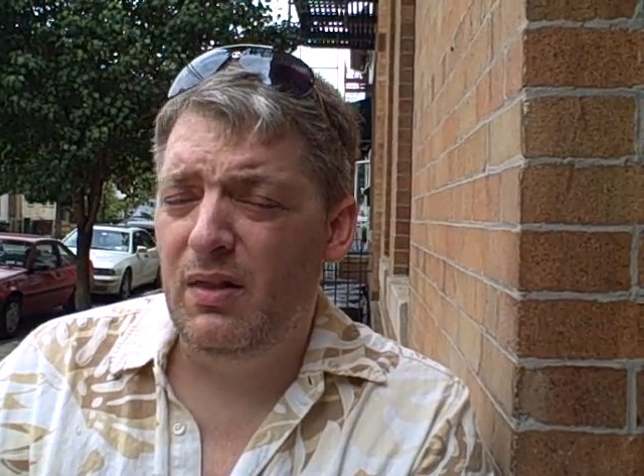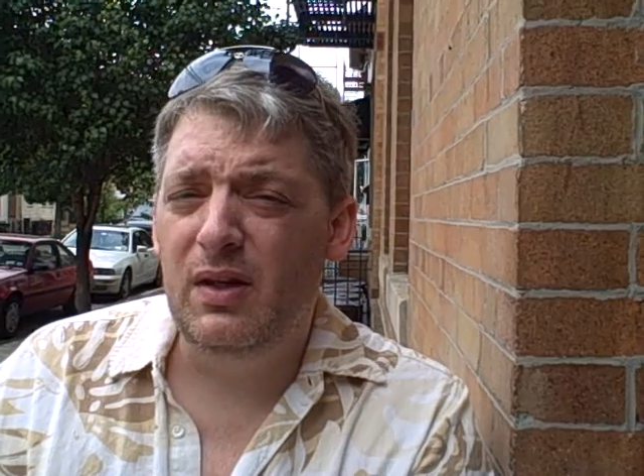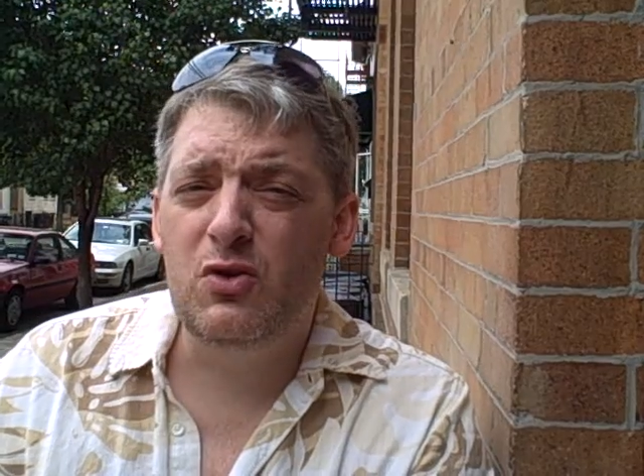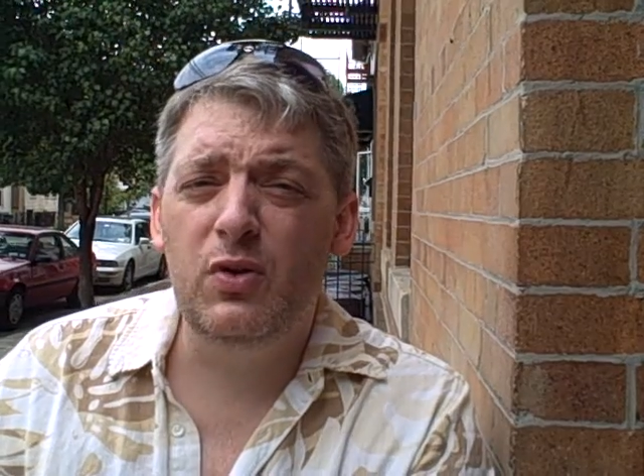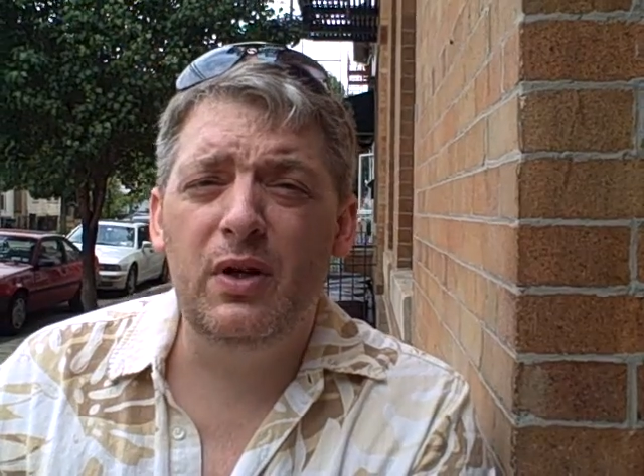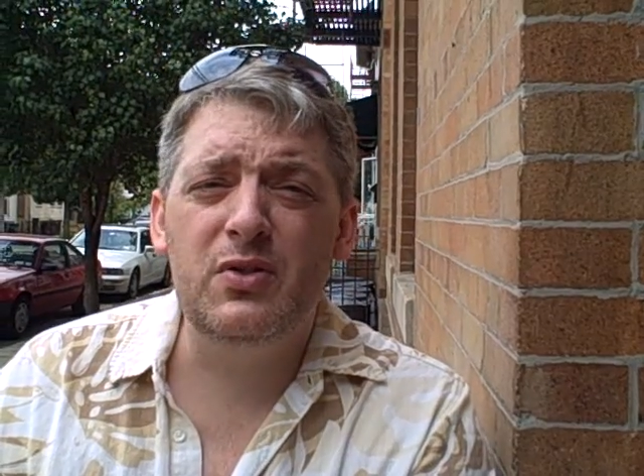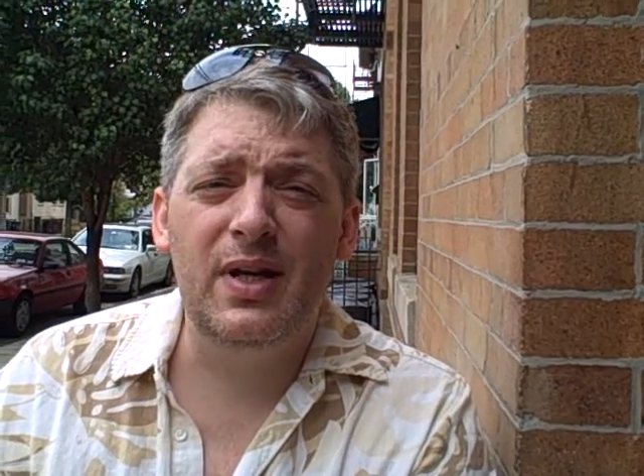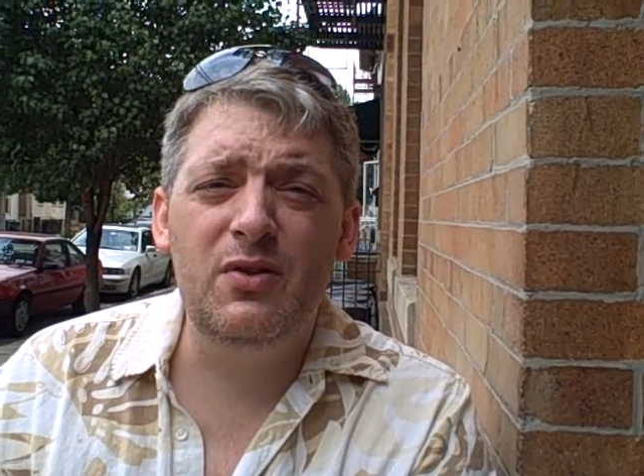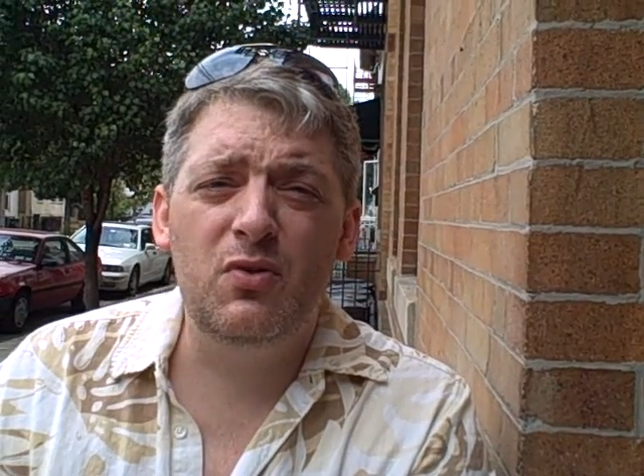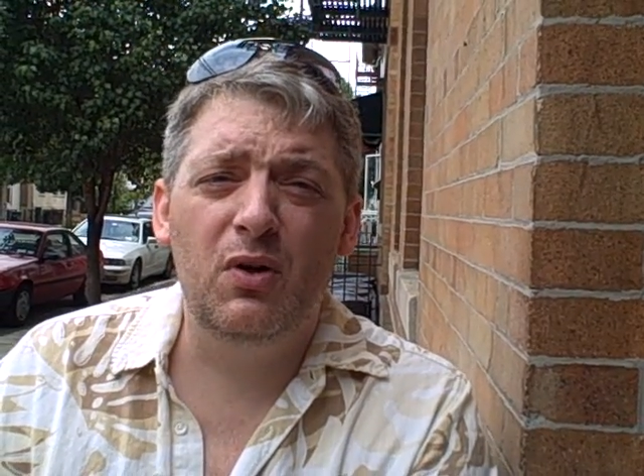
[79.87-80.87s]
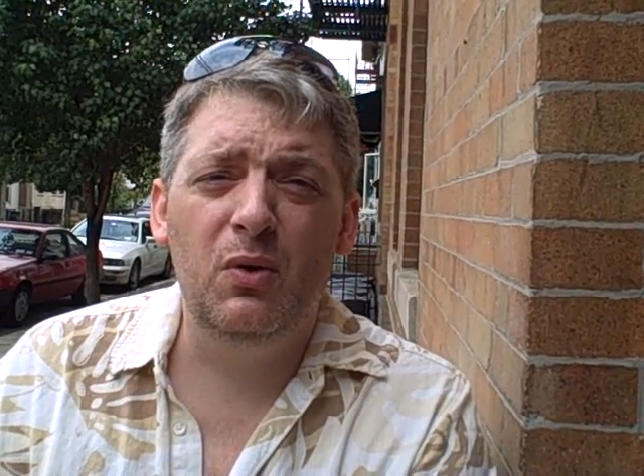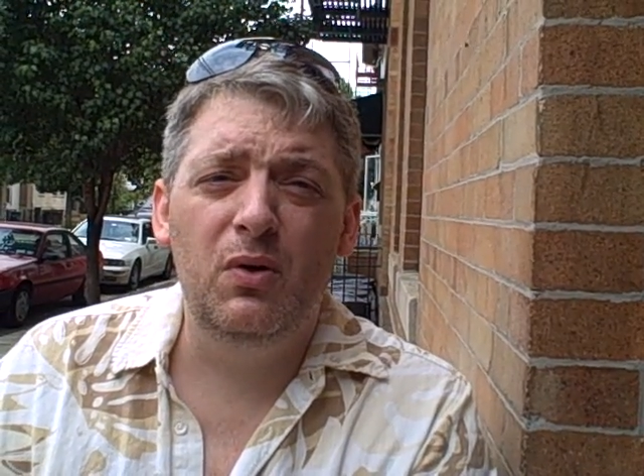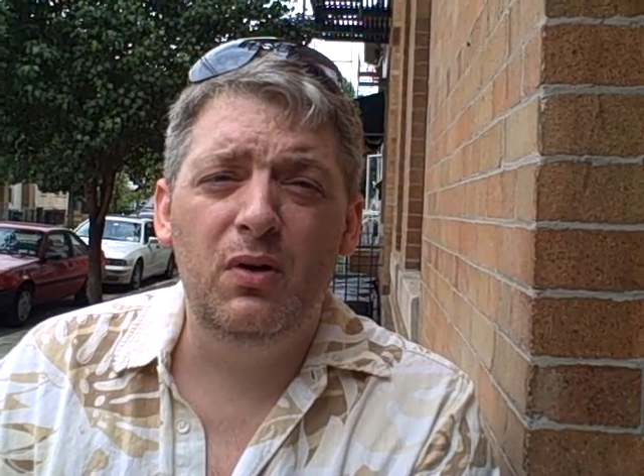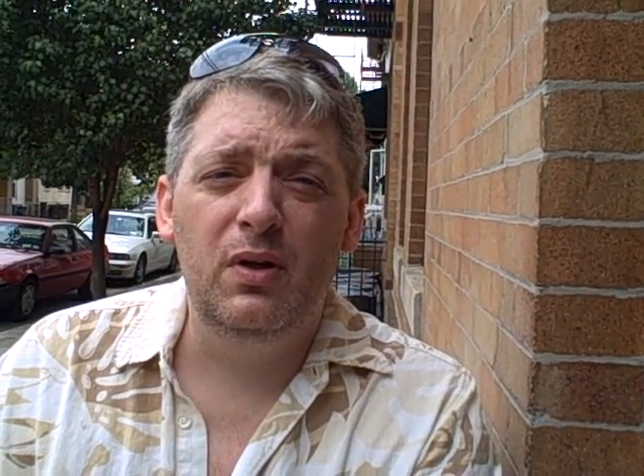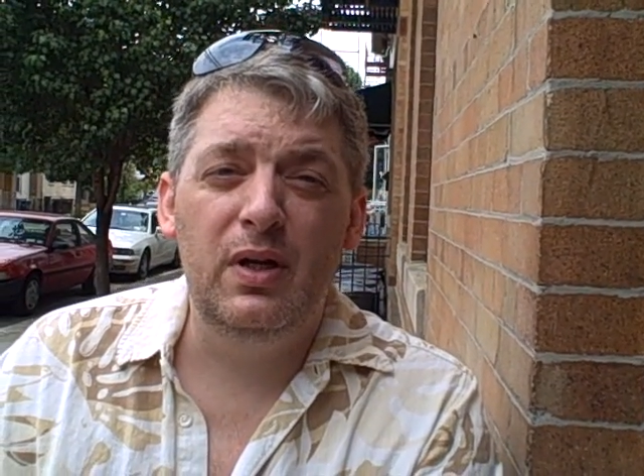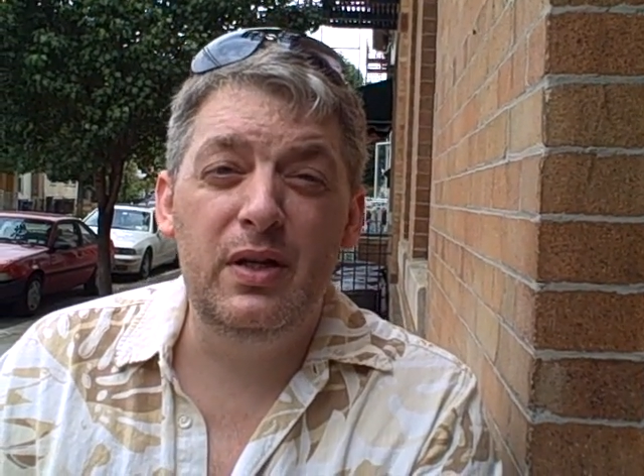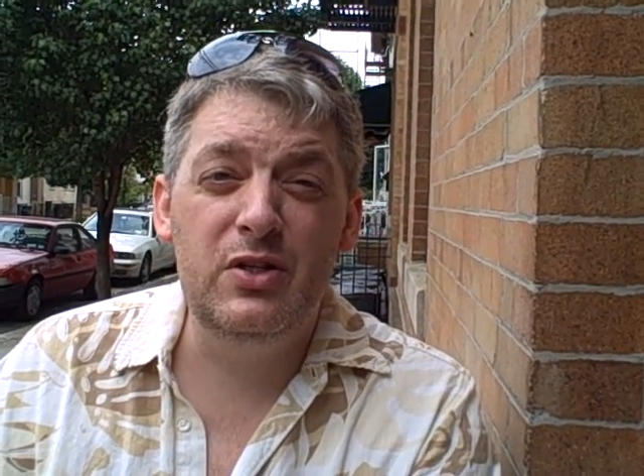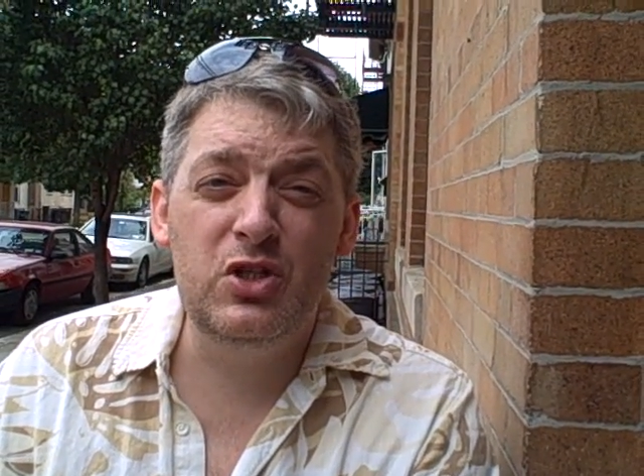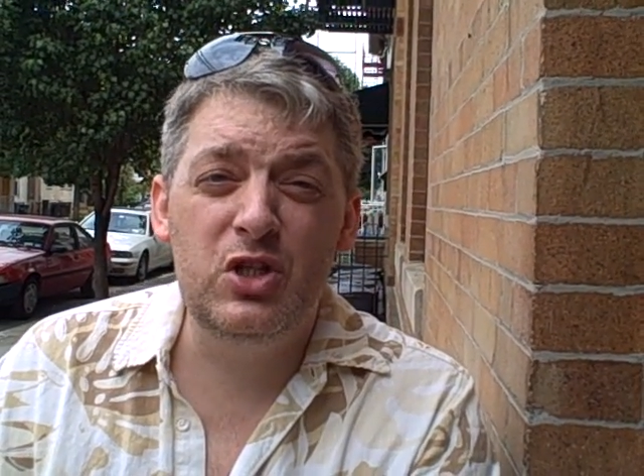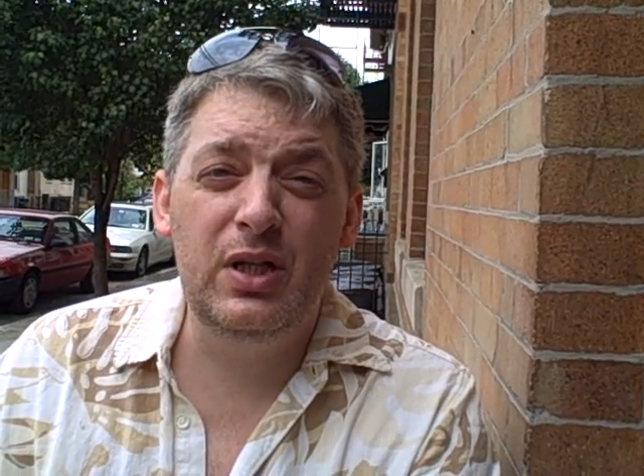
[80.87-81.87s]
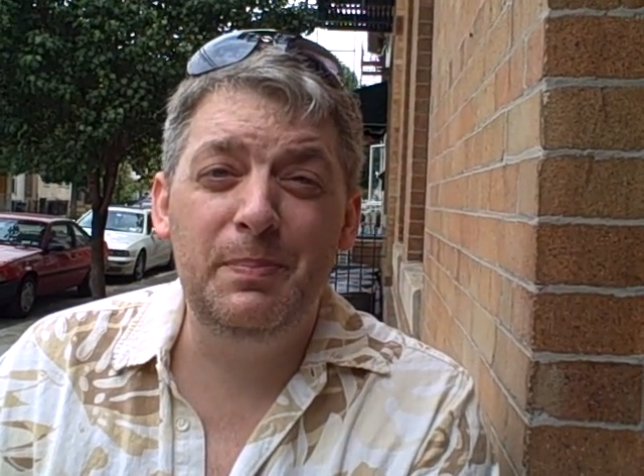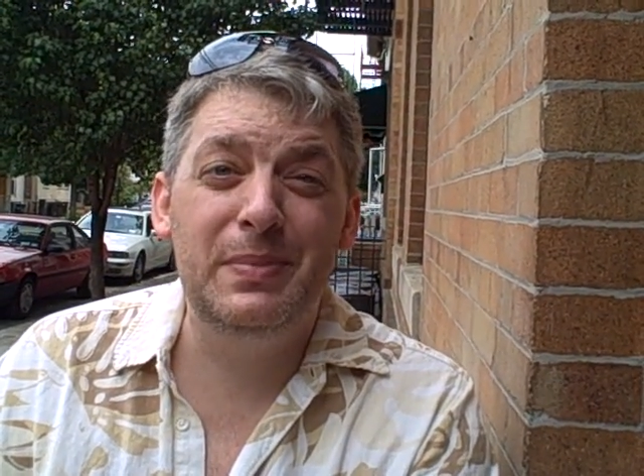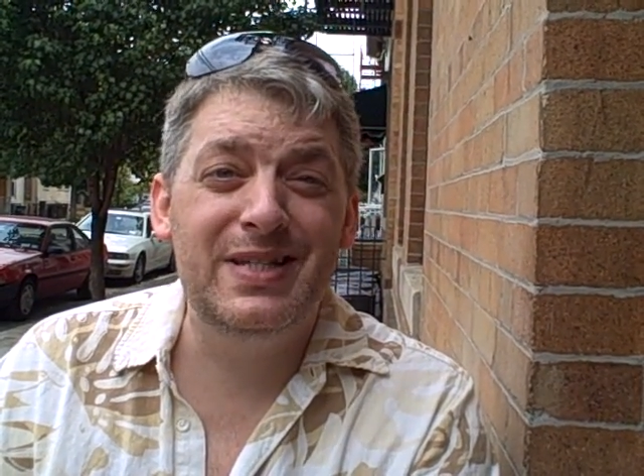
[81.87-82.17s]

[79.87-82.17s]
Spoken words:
the Treo Centro is cheap